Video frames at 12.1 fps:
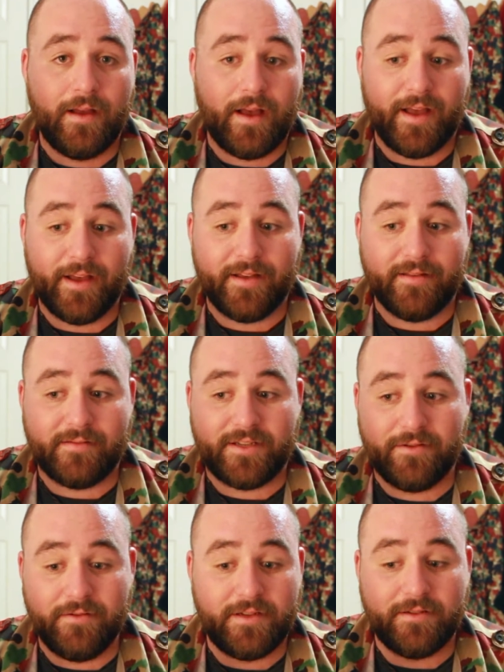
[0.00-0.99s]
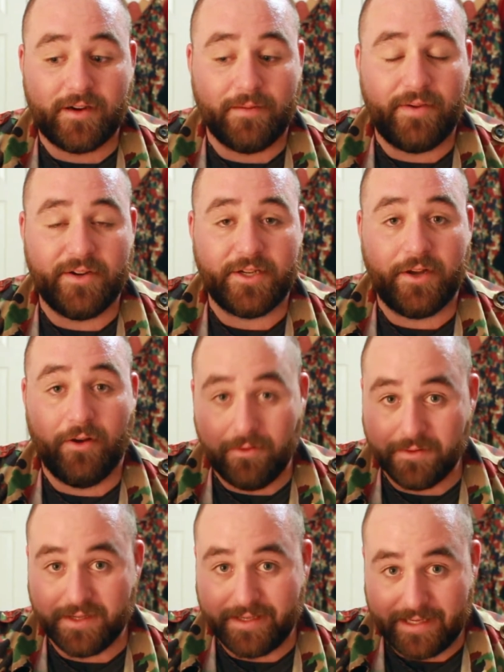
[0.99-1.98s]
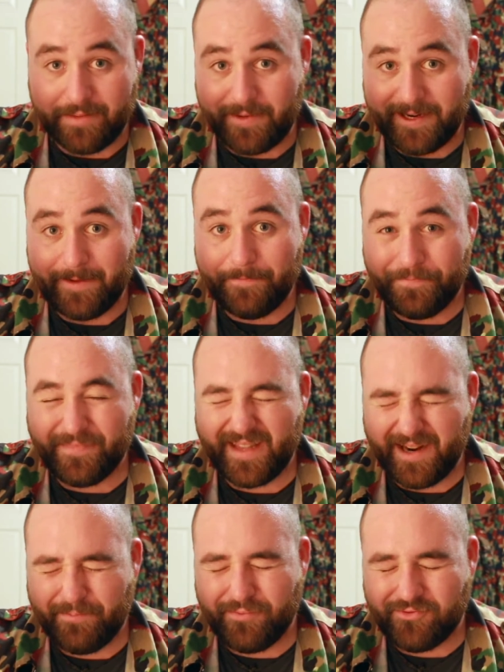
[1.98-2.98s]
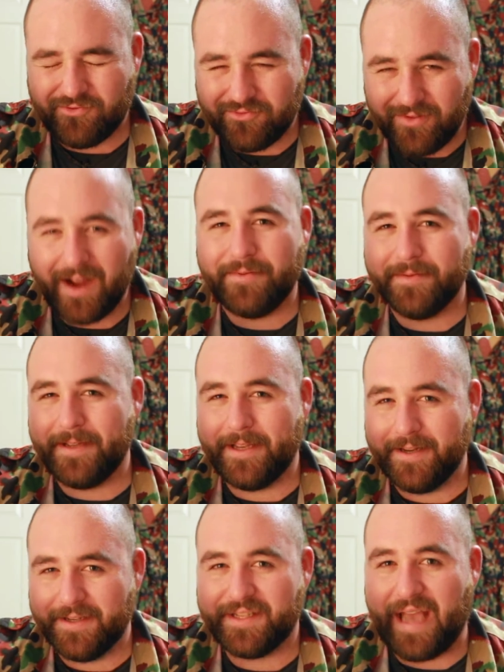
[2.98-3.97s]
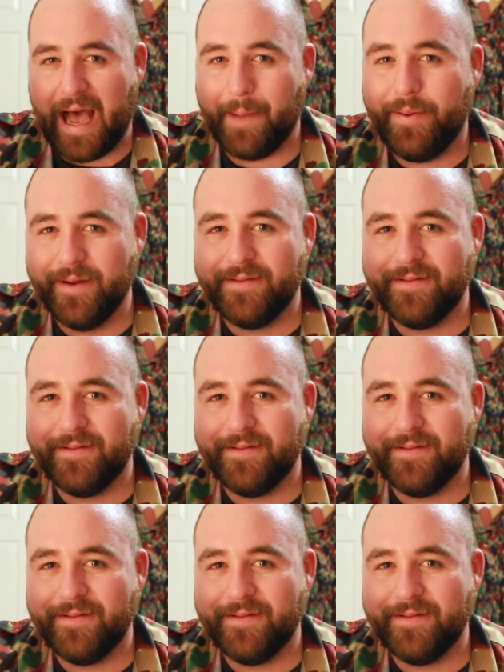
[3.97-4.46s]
As soon as you start punching holes in somebody, they're probably going to stop.